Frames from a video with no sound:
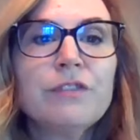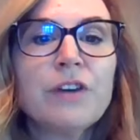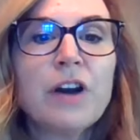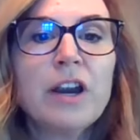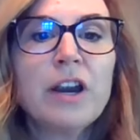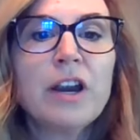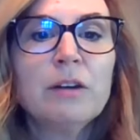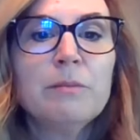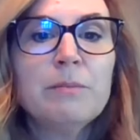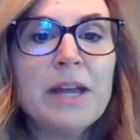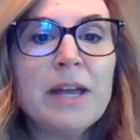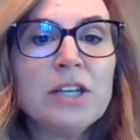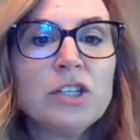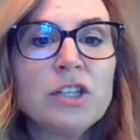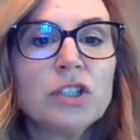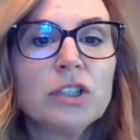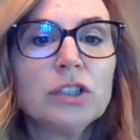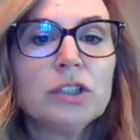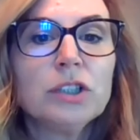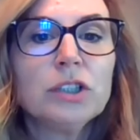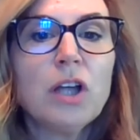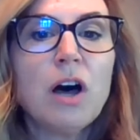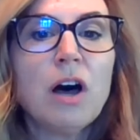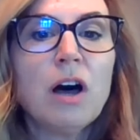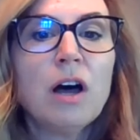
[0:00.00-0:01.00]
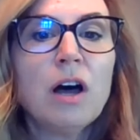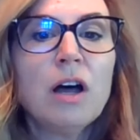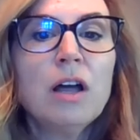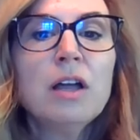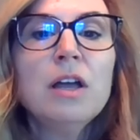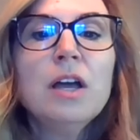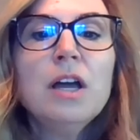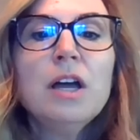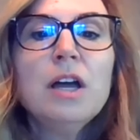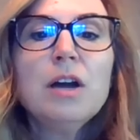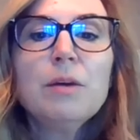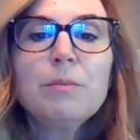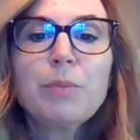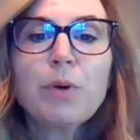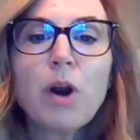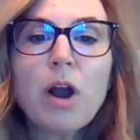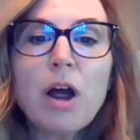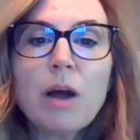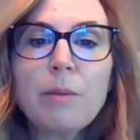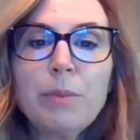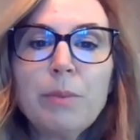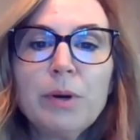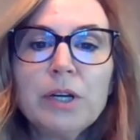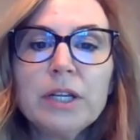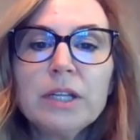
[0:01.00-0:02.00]
environmental law,
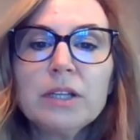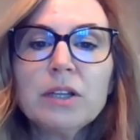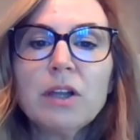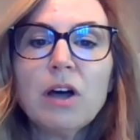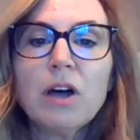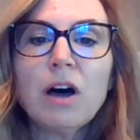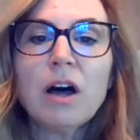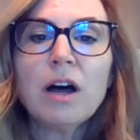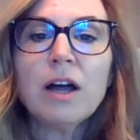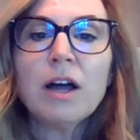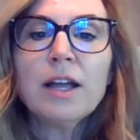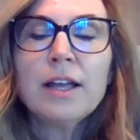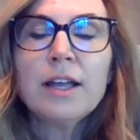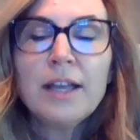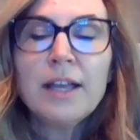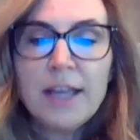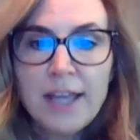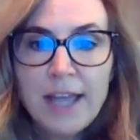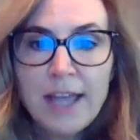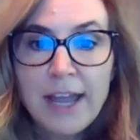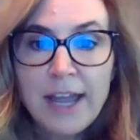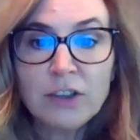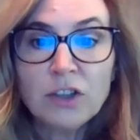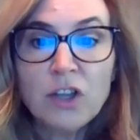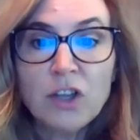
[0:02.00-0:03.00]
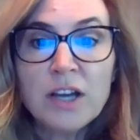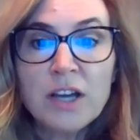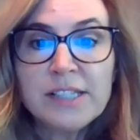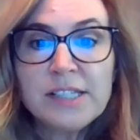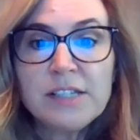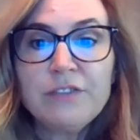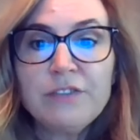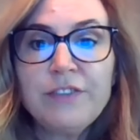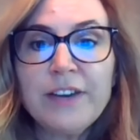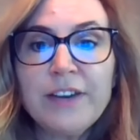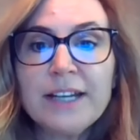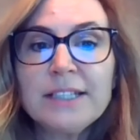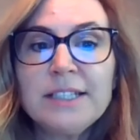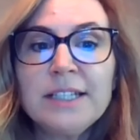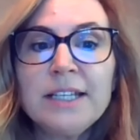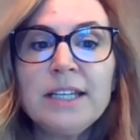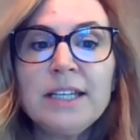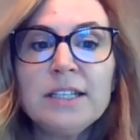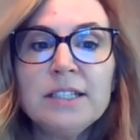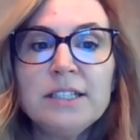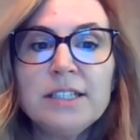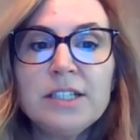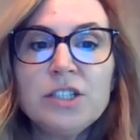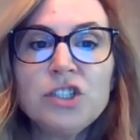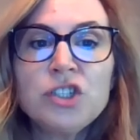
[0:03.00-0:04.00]
property law, and laws
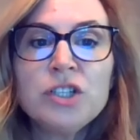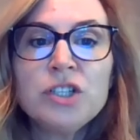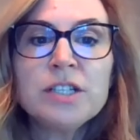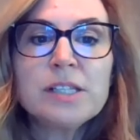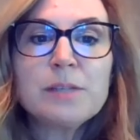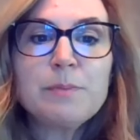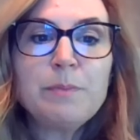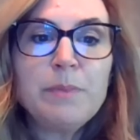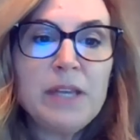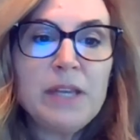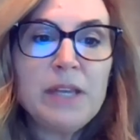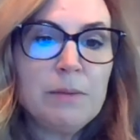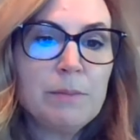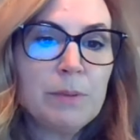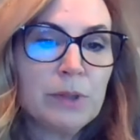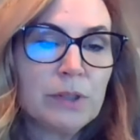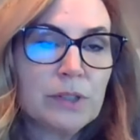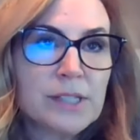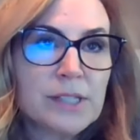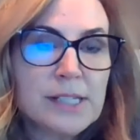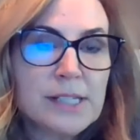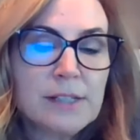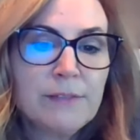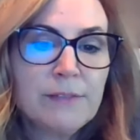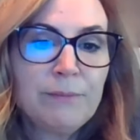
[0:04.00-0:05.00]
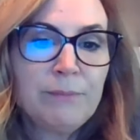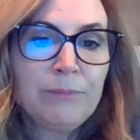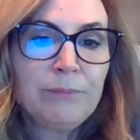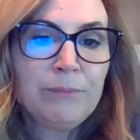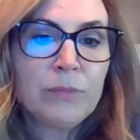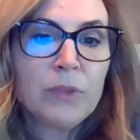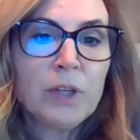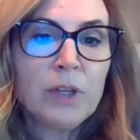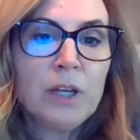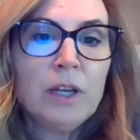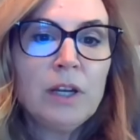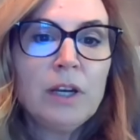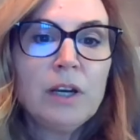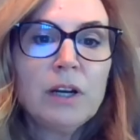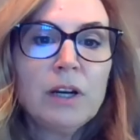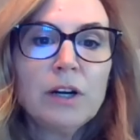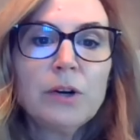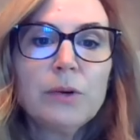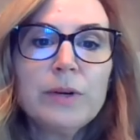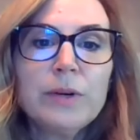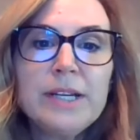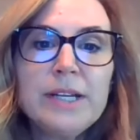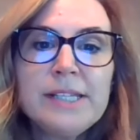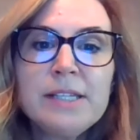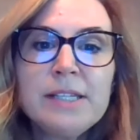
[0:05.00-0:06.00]
affecting Indigenous peoples.
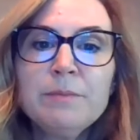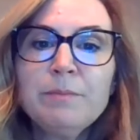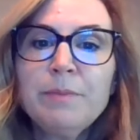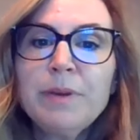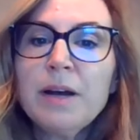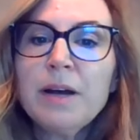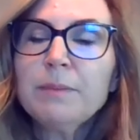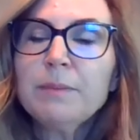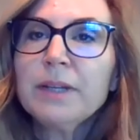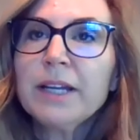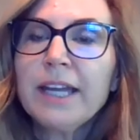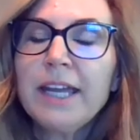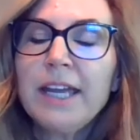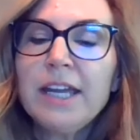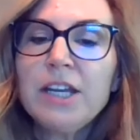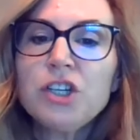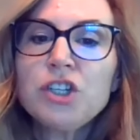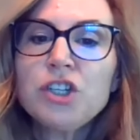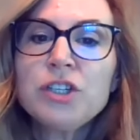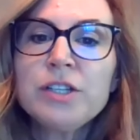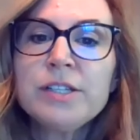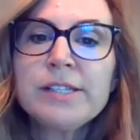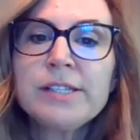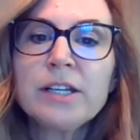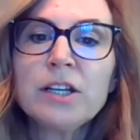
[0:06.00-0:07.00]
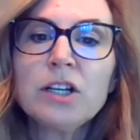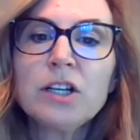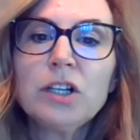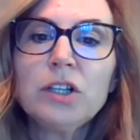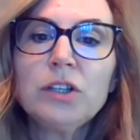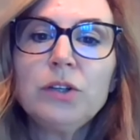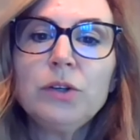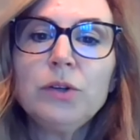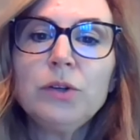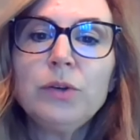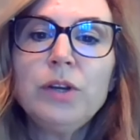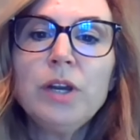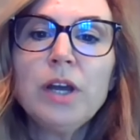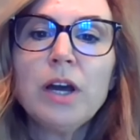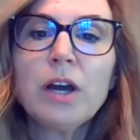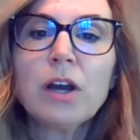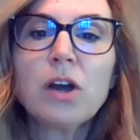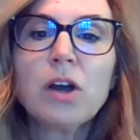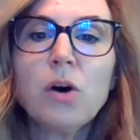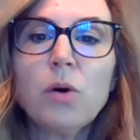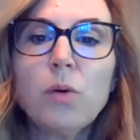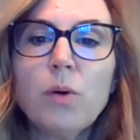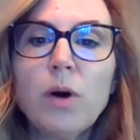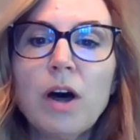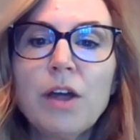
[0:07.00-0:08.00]
Her recent publications include a
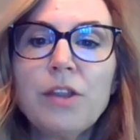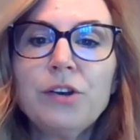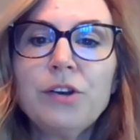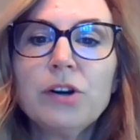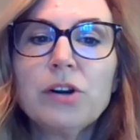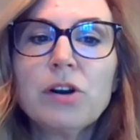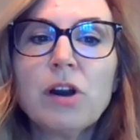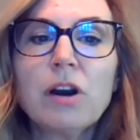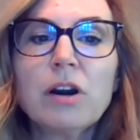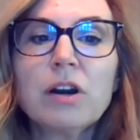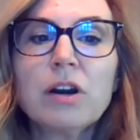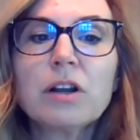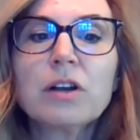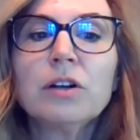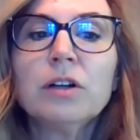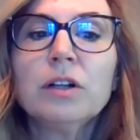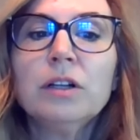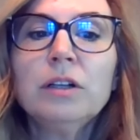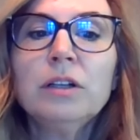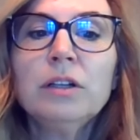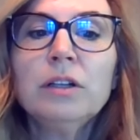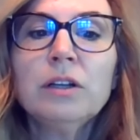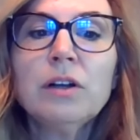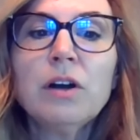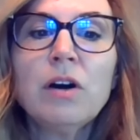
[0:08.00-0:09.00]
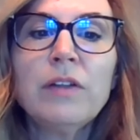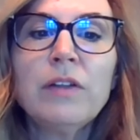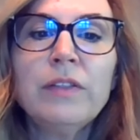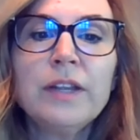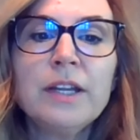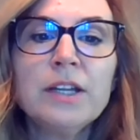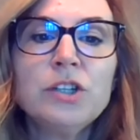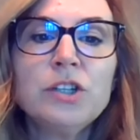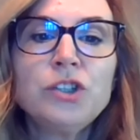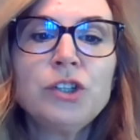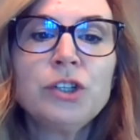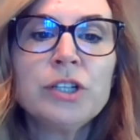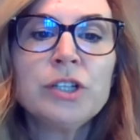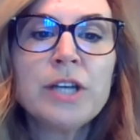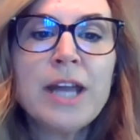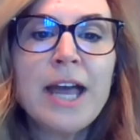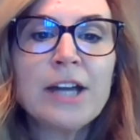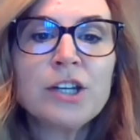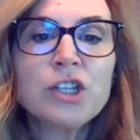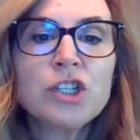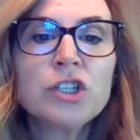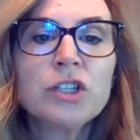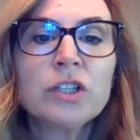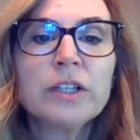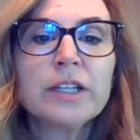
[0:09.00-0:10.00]
co-authored article on the
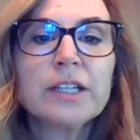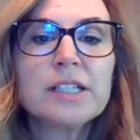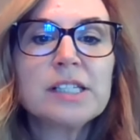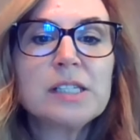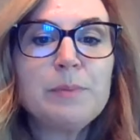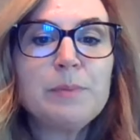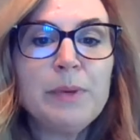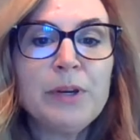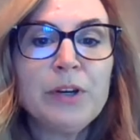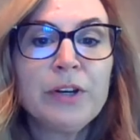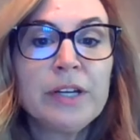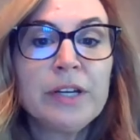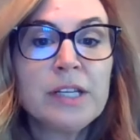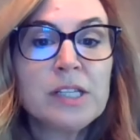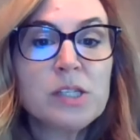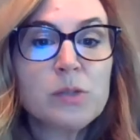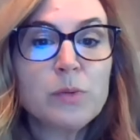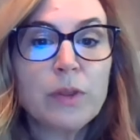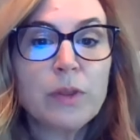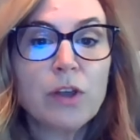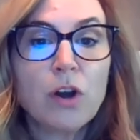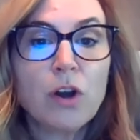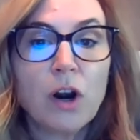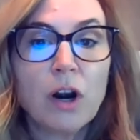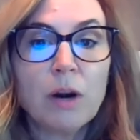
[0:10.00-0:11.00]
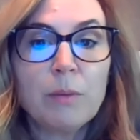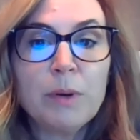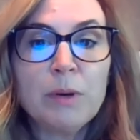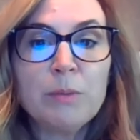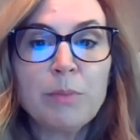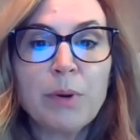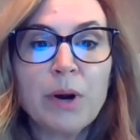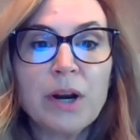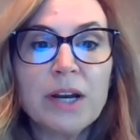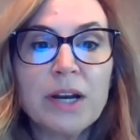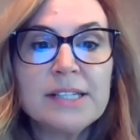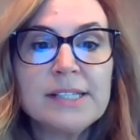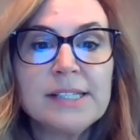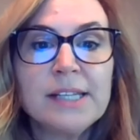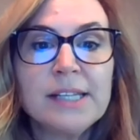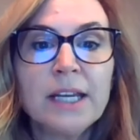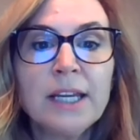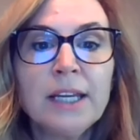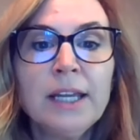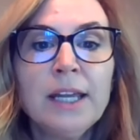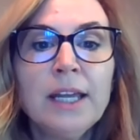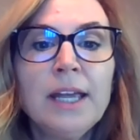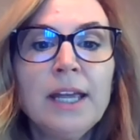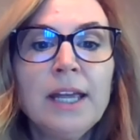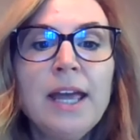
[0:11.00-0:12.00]
international experience with carbon
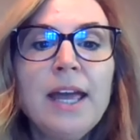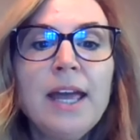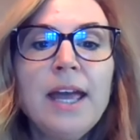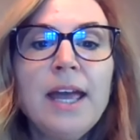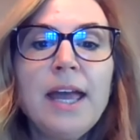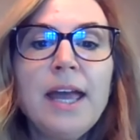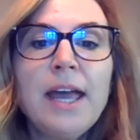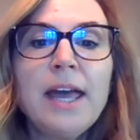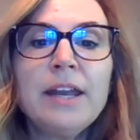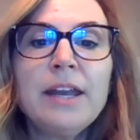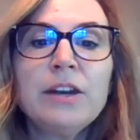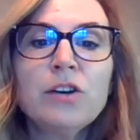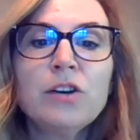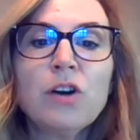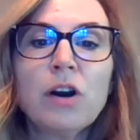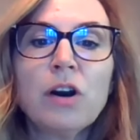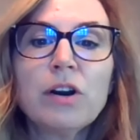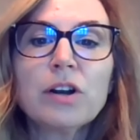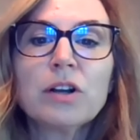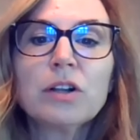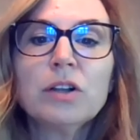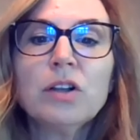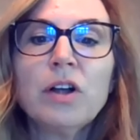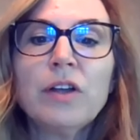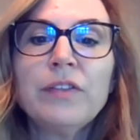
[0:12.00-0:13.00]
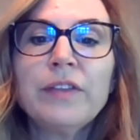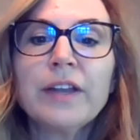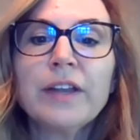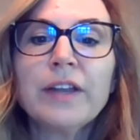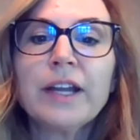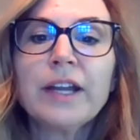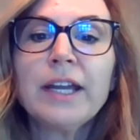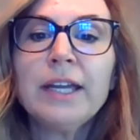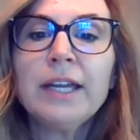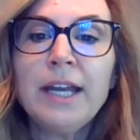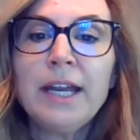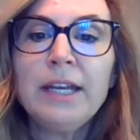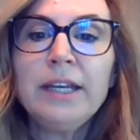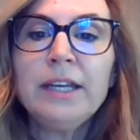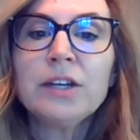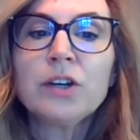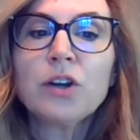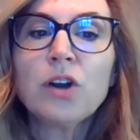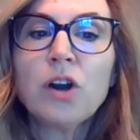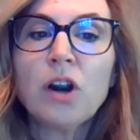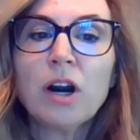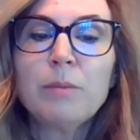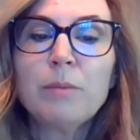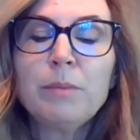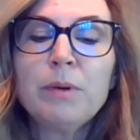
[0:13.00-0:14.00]
pricing and an article on the
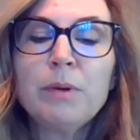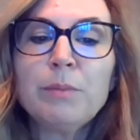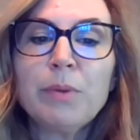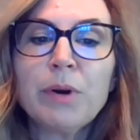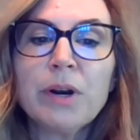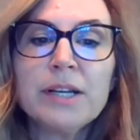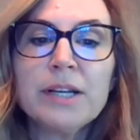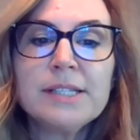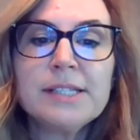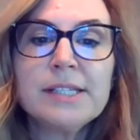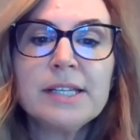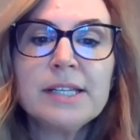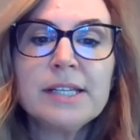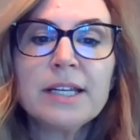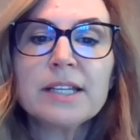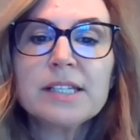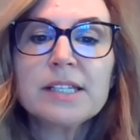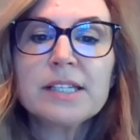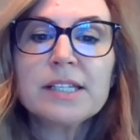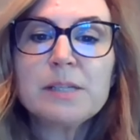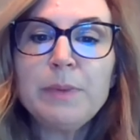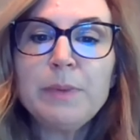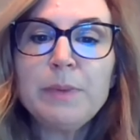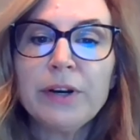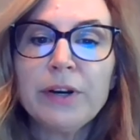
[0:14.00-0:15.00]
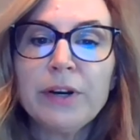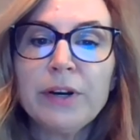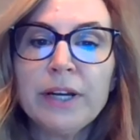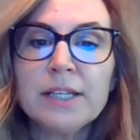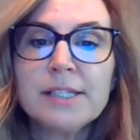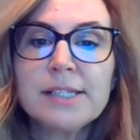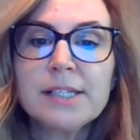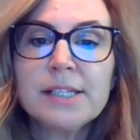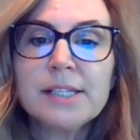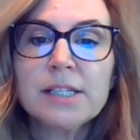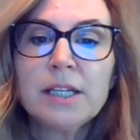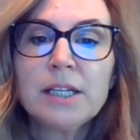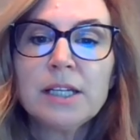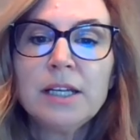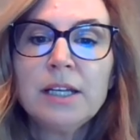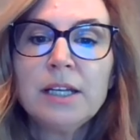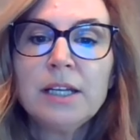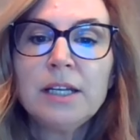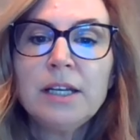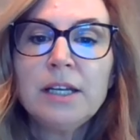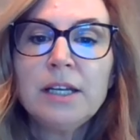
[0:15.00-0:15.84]
Canadian carbon pricing experience.